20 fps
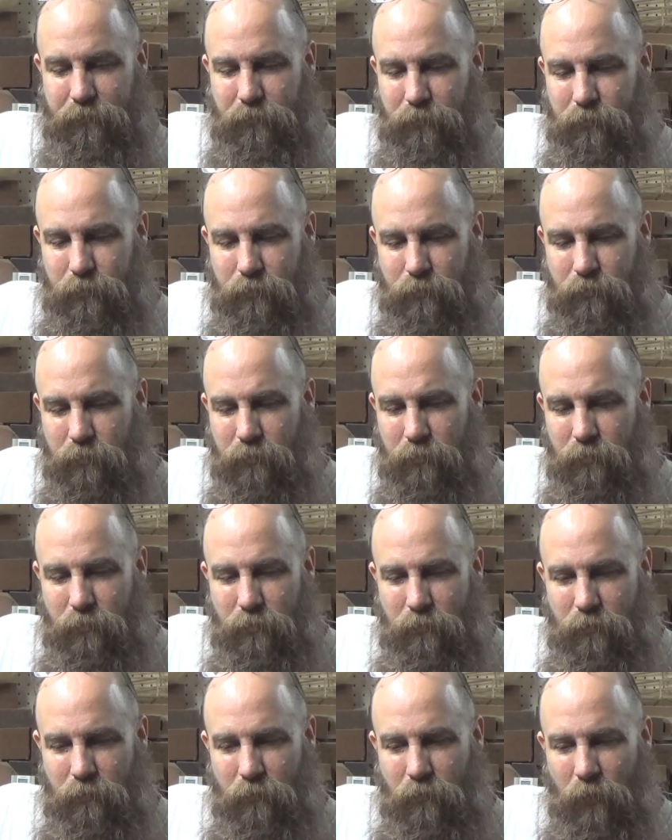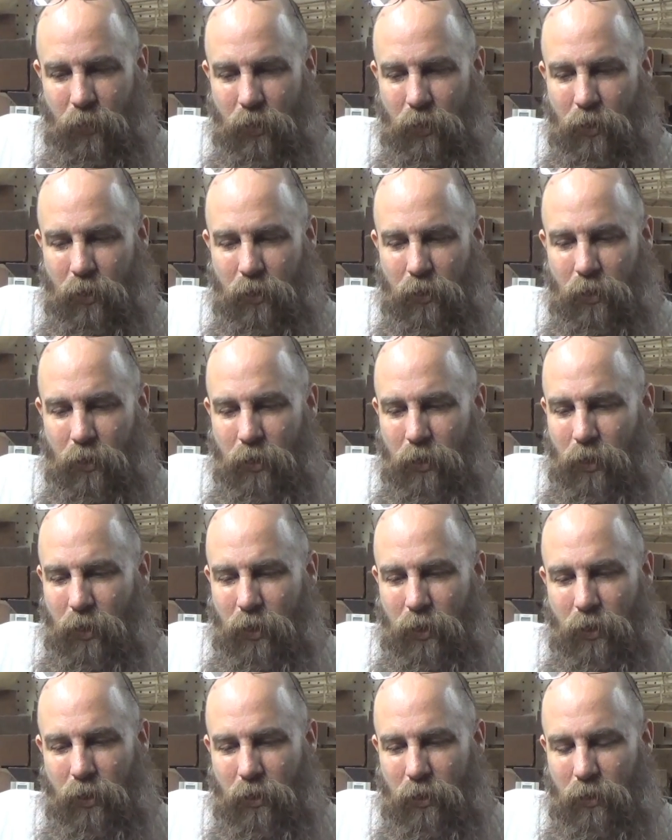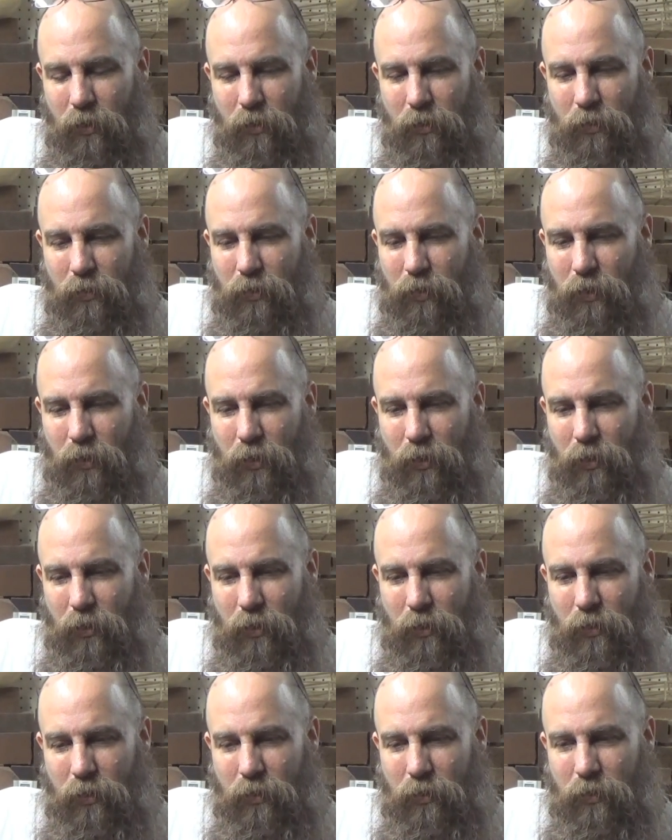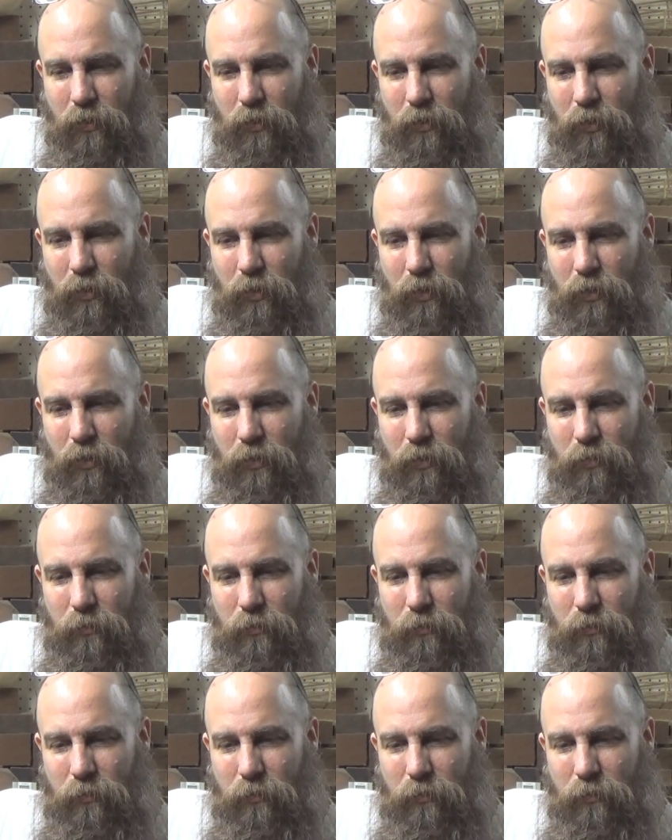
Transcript: [no speech]